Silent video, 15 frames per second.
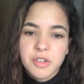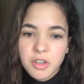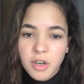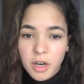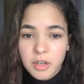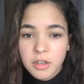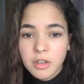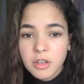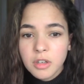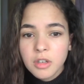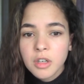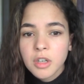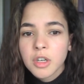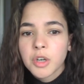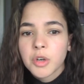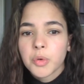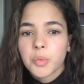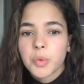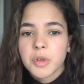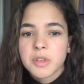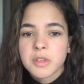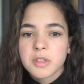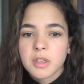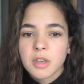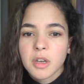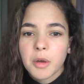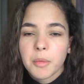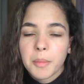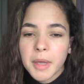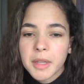Gardner was
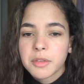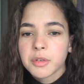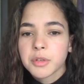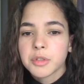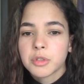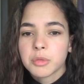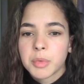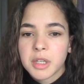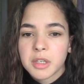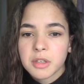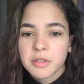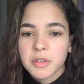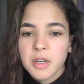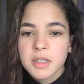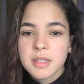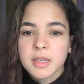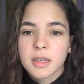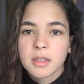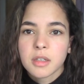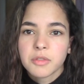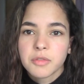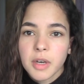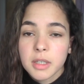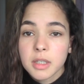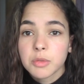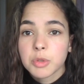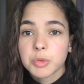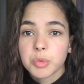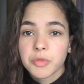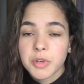a mentor to many of us, and in fact it
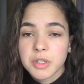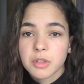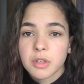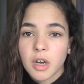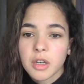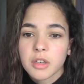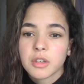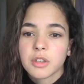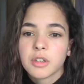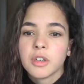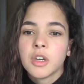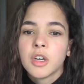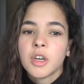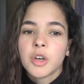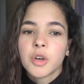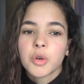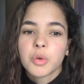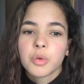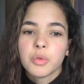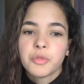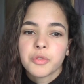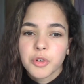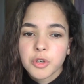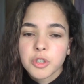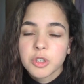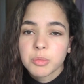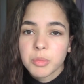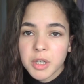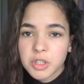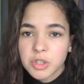was Professor Gardner who first
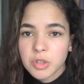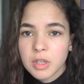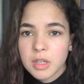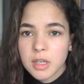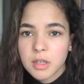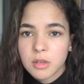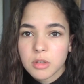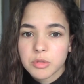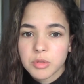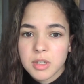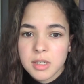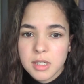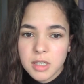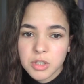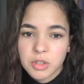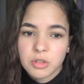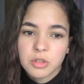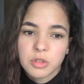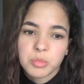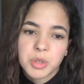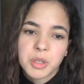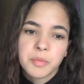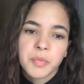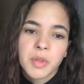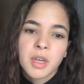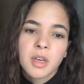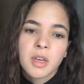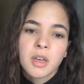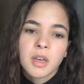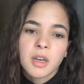mentioned legal translation to me.
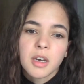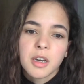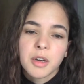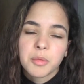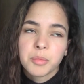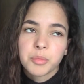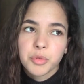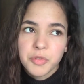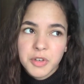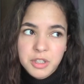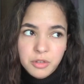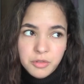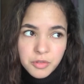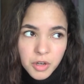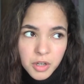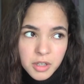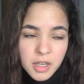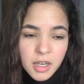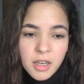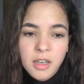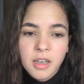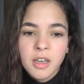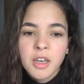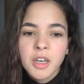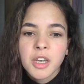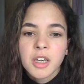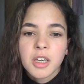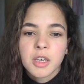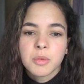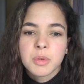Professor Volke,
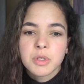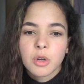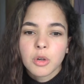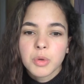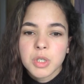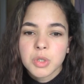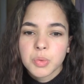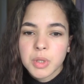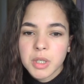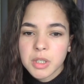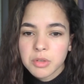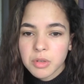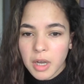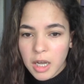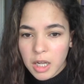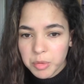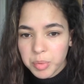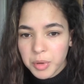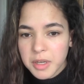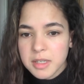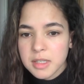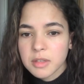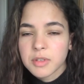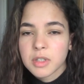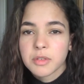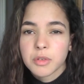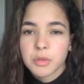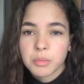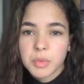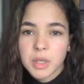he was always willing to help us,
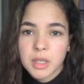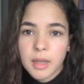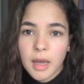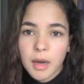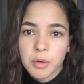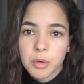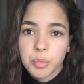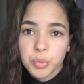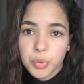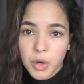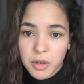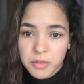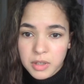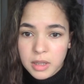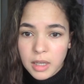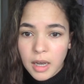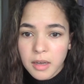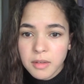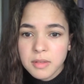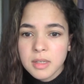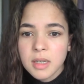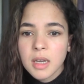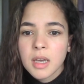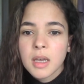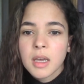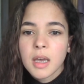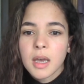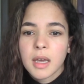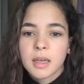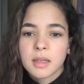even in our private lives,
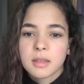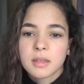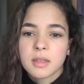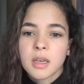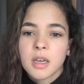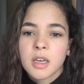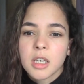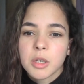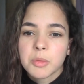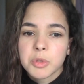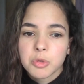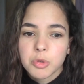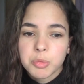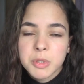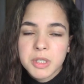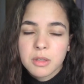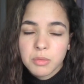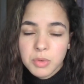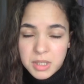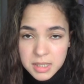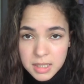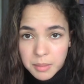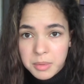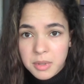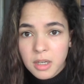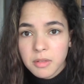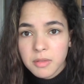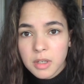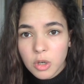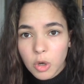and he was
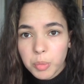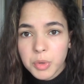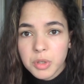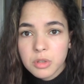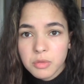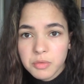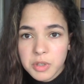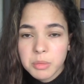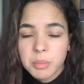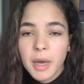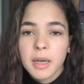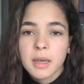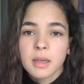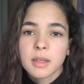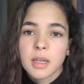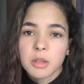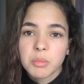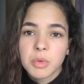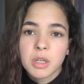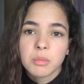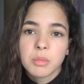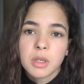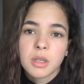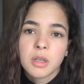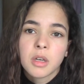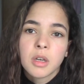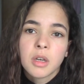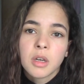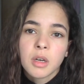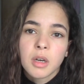receptive and open to feedback, and that
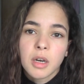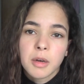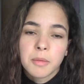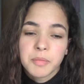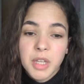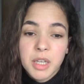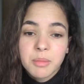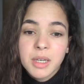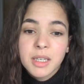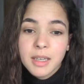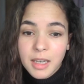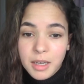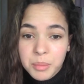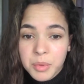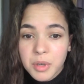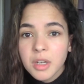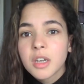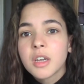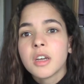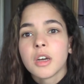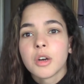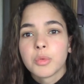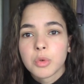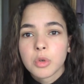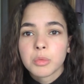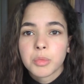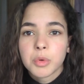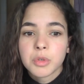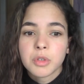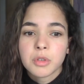made him a role
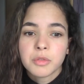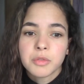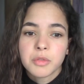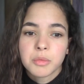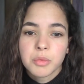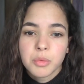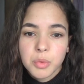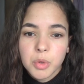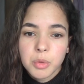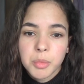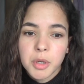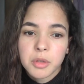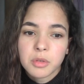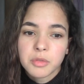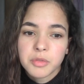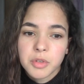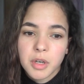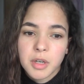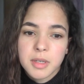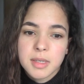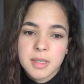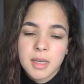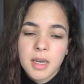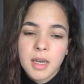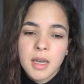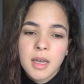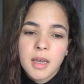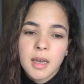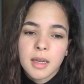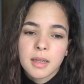model for us.
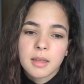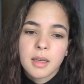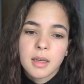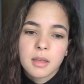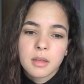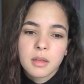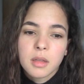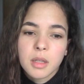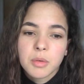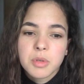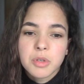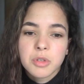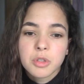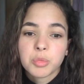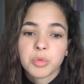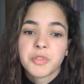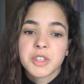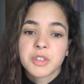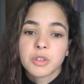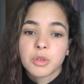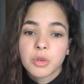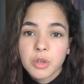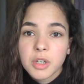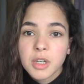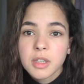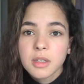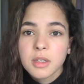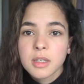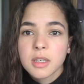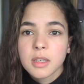And then there was also Professor
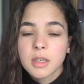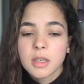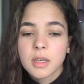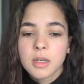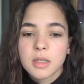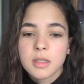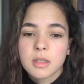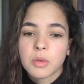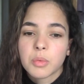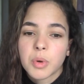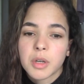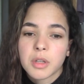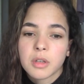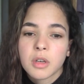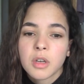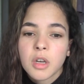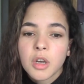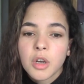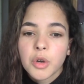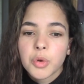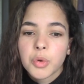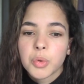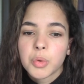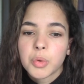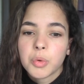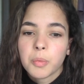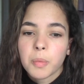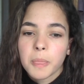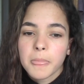Kogan. He is the one who